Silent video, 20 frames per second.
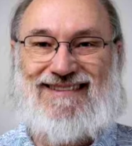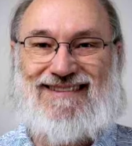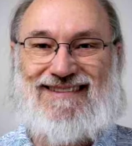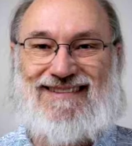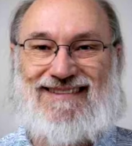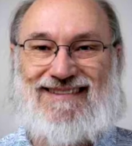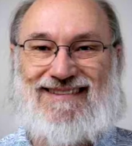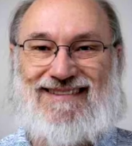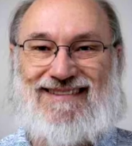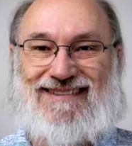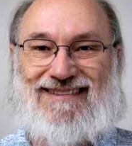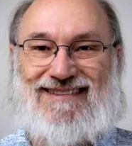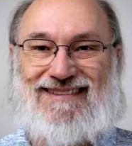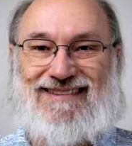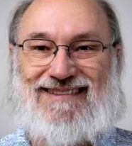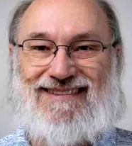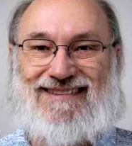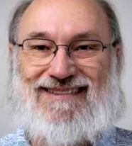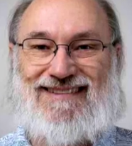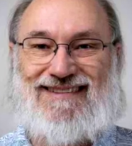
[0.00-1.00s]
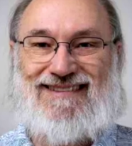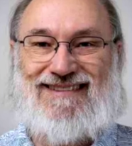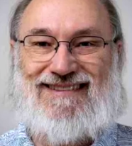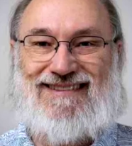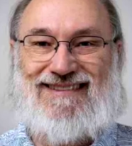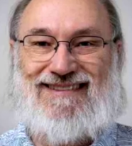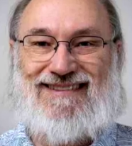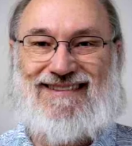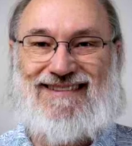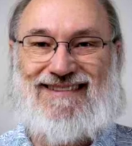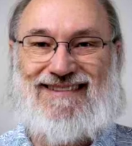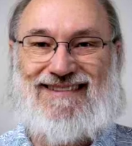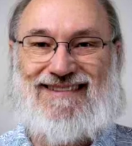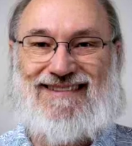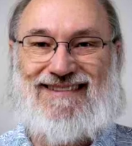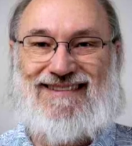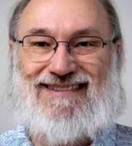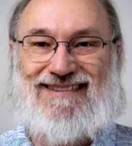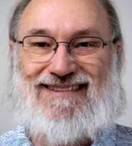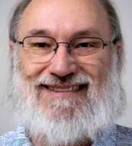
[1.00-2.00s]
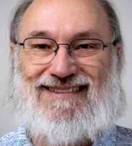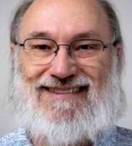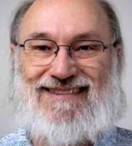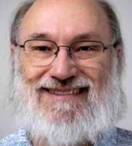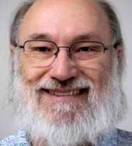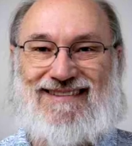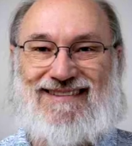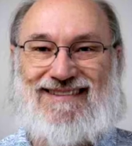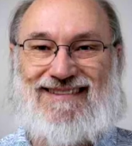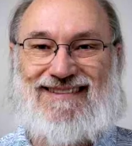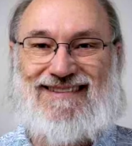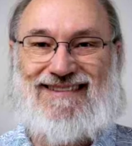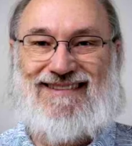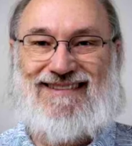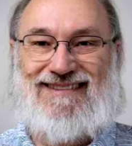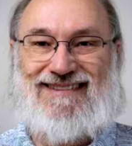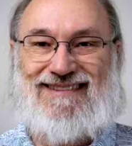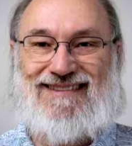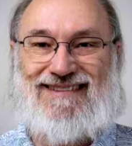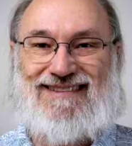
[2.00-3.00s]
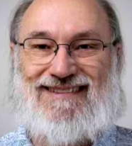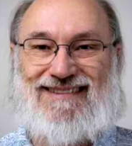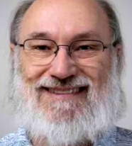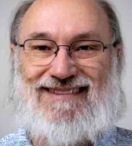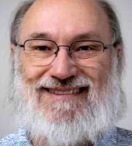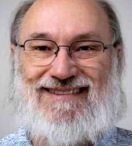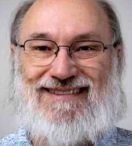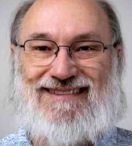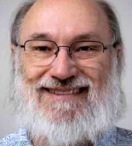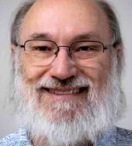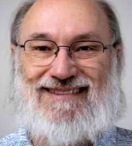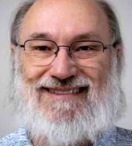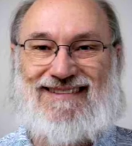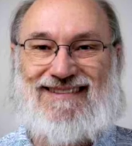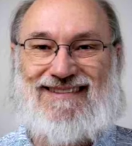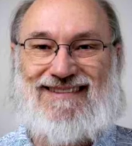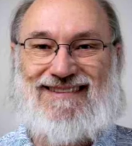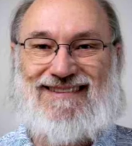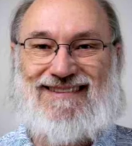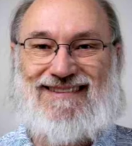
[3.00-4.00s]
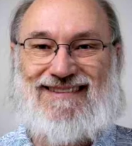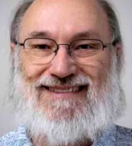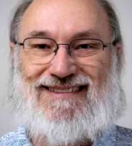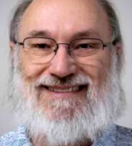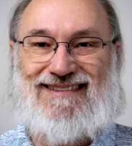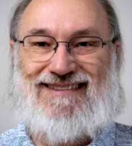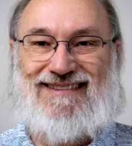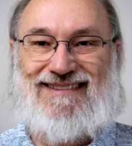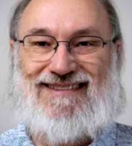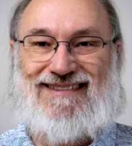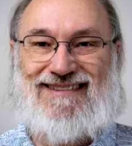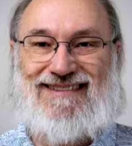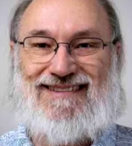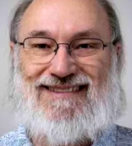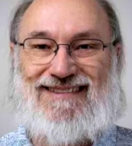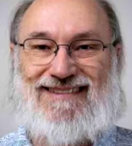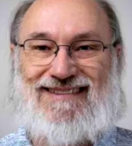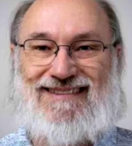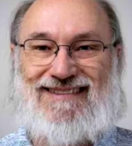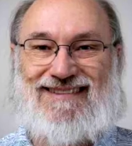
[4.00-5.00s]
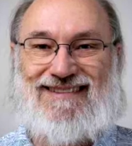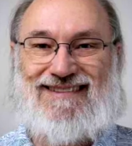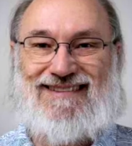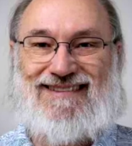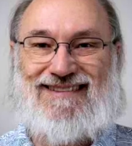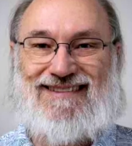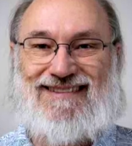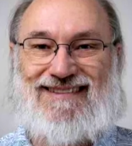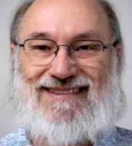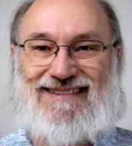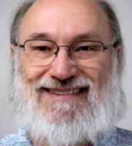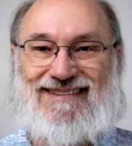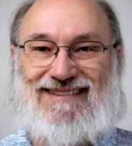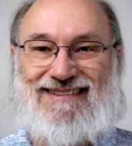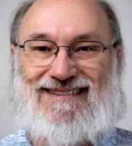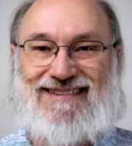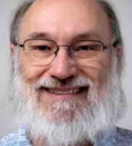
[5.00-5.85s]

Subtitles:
This person isn't speaking.